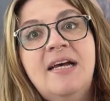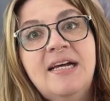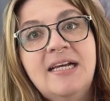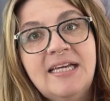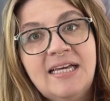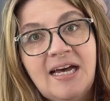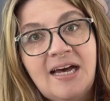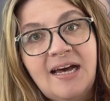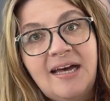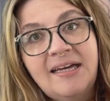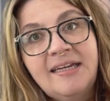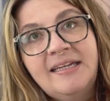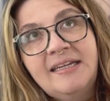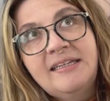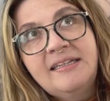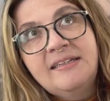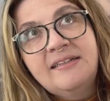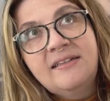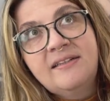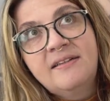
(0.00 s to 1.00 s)

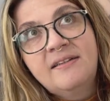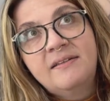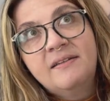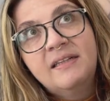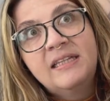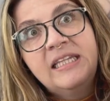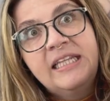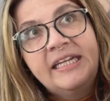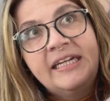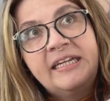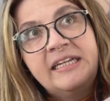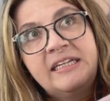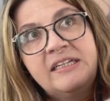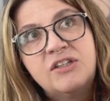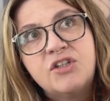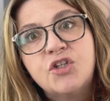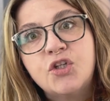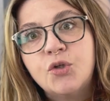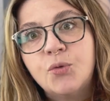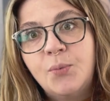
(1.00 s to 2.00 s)
cotton
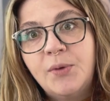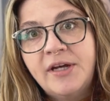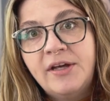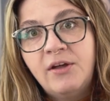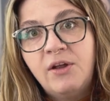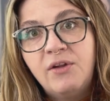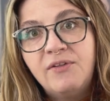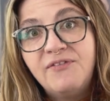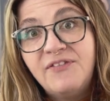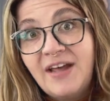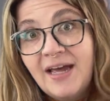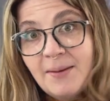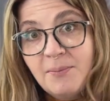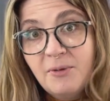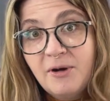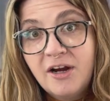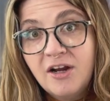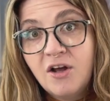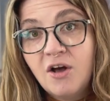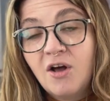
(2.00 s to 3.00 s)
linen twill
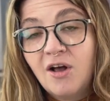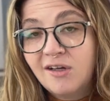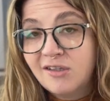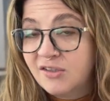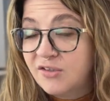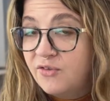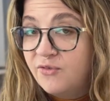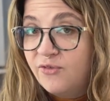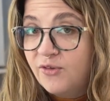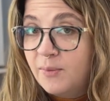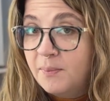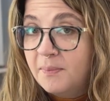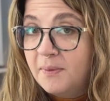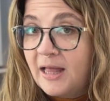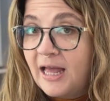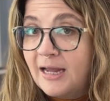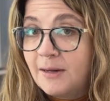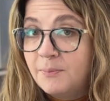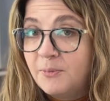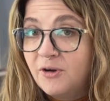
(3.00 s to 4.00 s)
fabric, also from
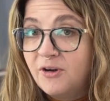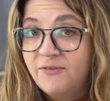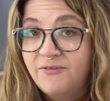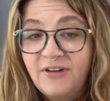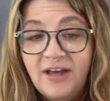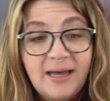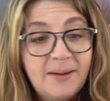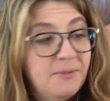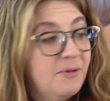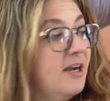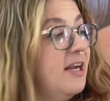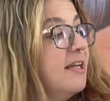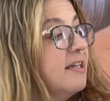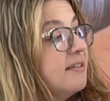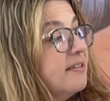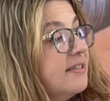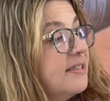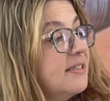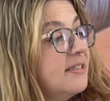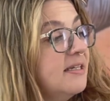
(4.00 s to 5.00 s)
Blackbird
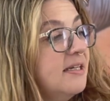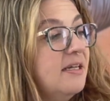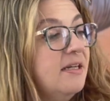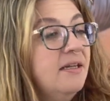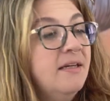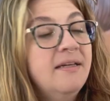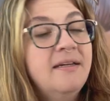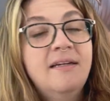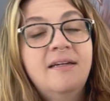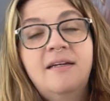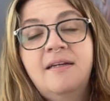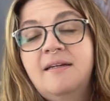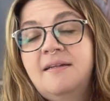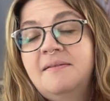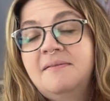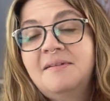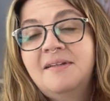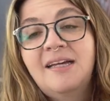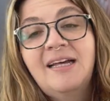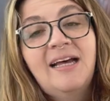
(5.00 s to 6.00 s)
Fabrics.
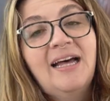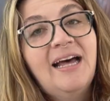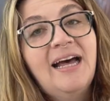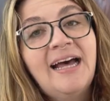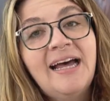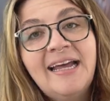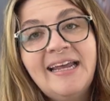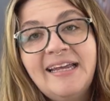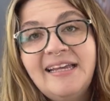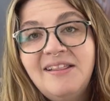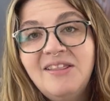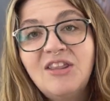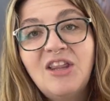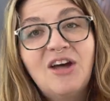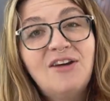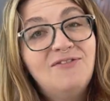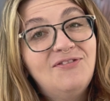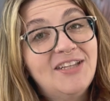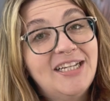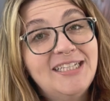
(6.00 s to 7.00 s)
I
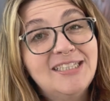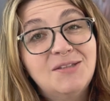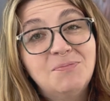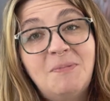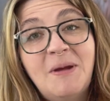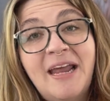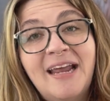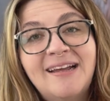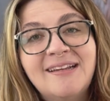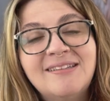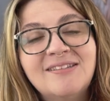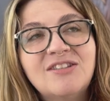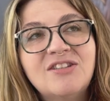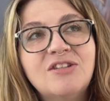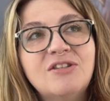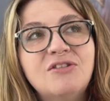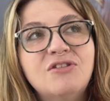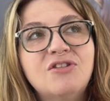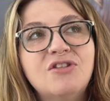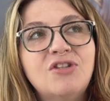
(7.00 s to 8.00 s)
love these pants
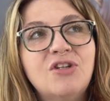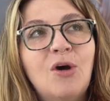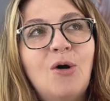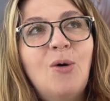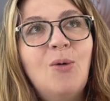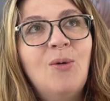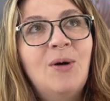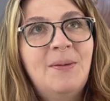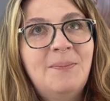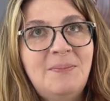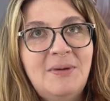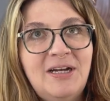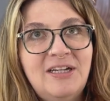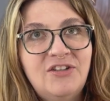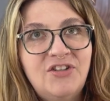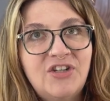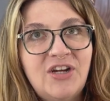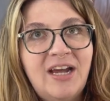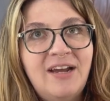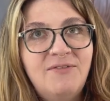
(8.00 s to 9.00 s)
so
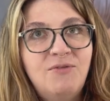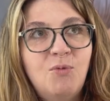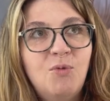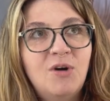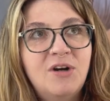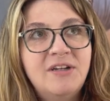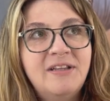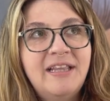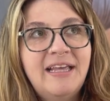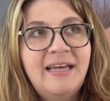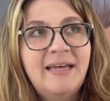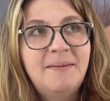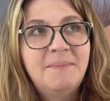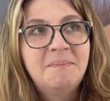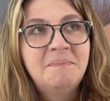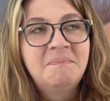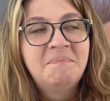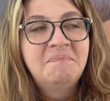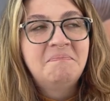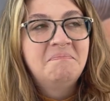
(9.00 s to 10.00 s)
much. I've worn
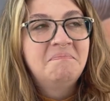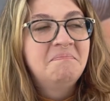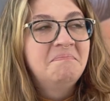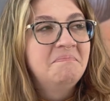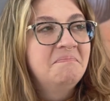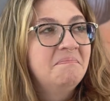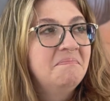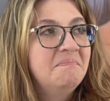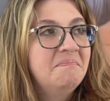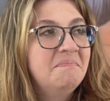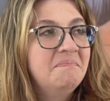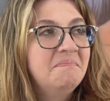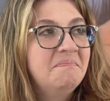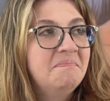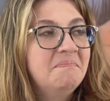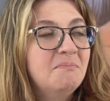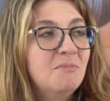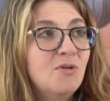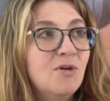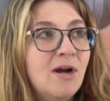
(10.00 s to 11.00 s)
them
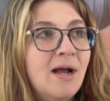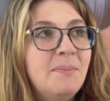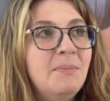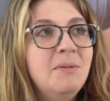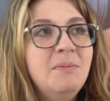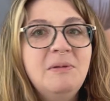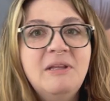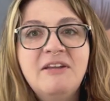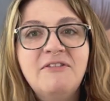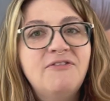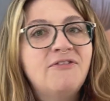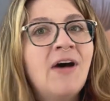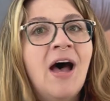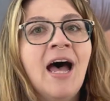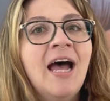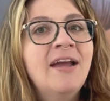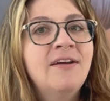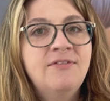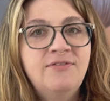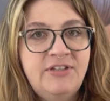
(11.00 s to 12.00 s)
probably
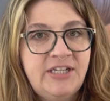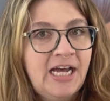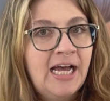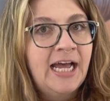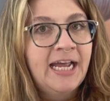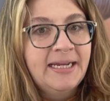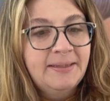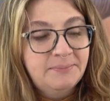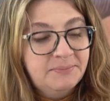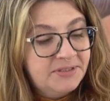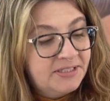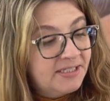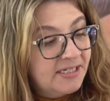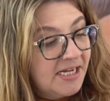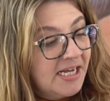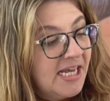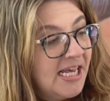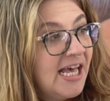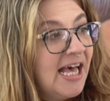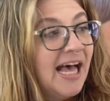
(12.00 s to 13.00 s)
5 times.
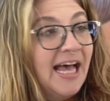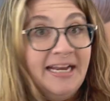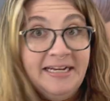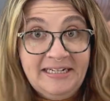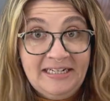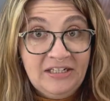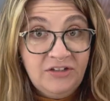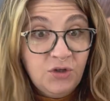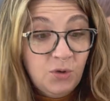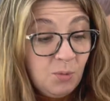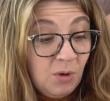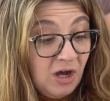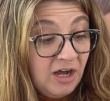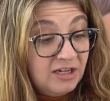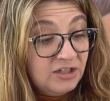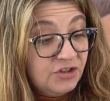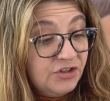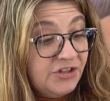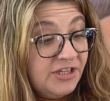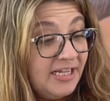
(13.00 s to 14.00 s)
I need to
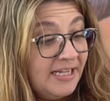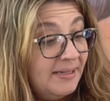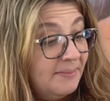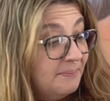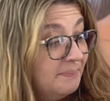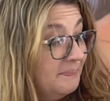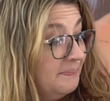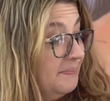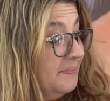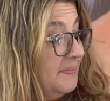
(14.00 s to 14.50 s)
wash them.